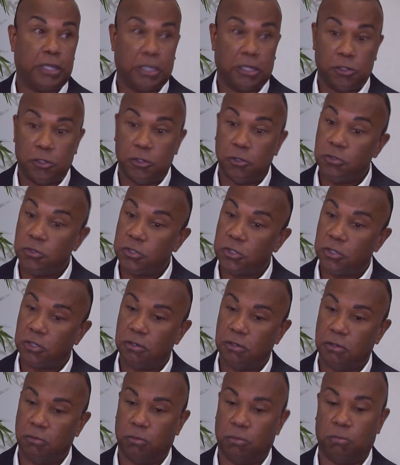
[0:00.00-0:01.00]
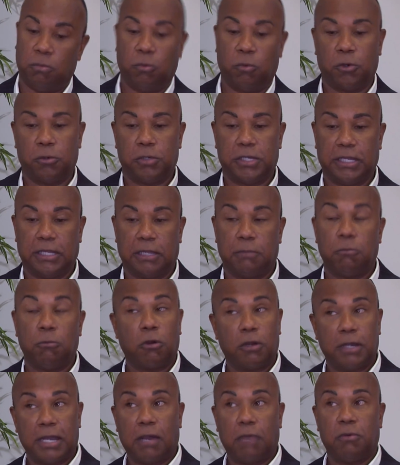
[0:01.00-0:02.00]
end user, we're dealing
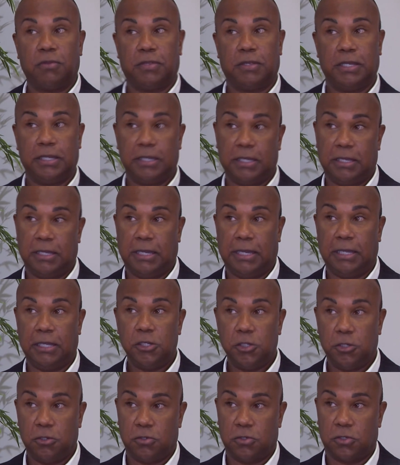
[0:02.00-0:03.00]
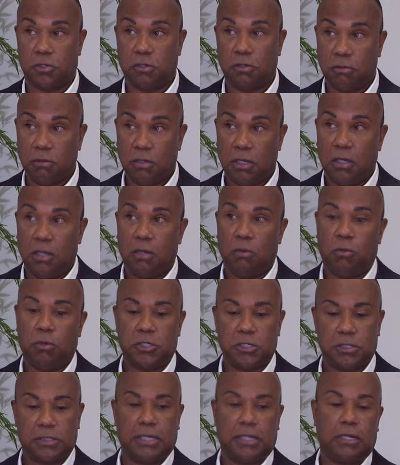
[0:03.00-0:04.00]
more now with an end user,
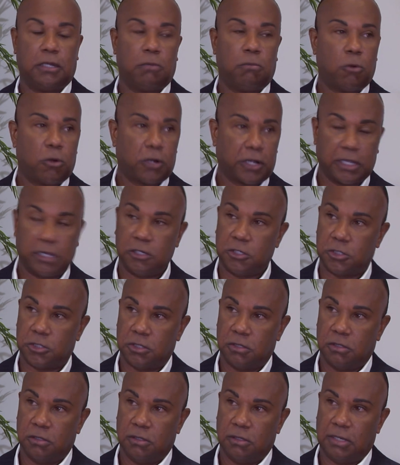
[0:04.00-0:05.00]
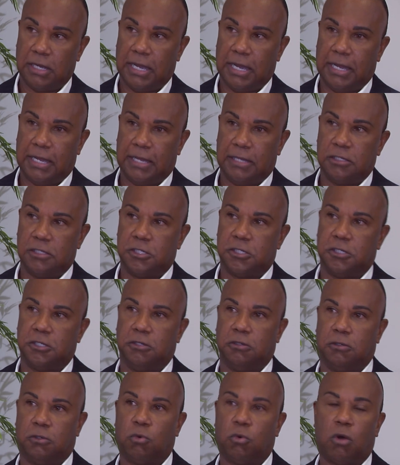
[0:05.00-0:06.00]
which is getting a mortgage. And
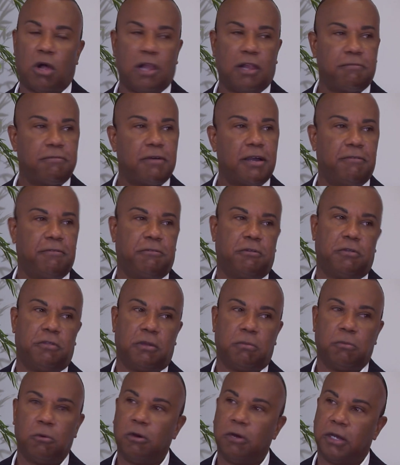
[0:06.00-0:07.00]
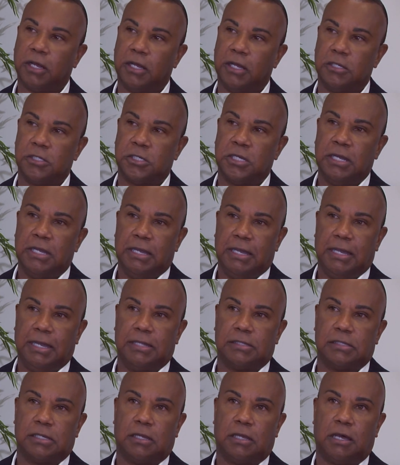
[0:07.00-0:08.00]
to qualify for their mortgage,
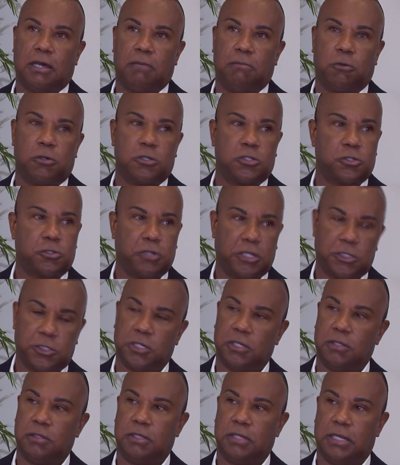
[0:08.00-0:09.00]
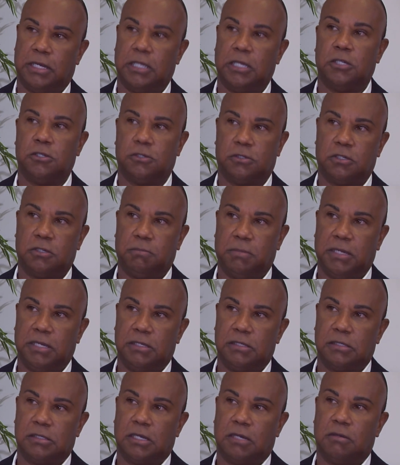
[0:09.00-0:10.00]
it's a lot more stringent than it used to be.
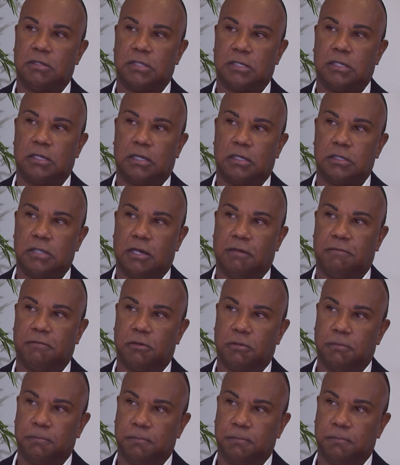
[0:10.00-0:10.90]
So it's a lot tougher.